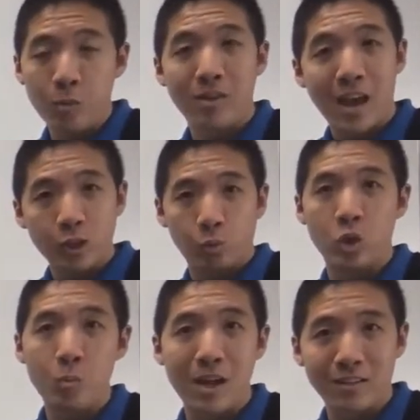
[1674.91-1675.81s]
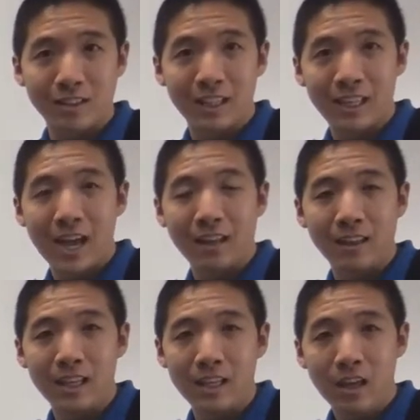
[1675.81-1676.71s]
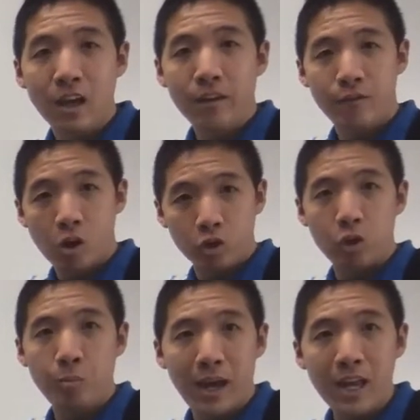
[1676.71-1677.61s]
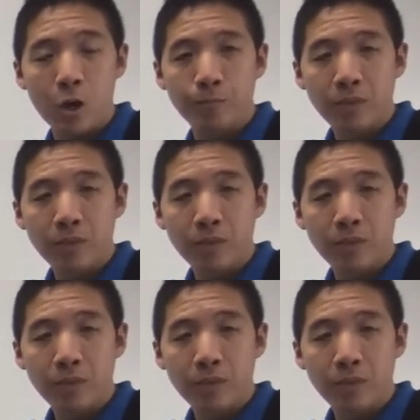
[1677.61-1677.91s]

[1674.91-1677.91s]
and that's when you basically get the volume payout.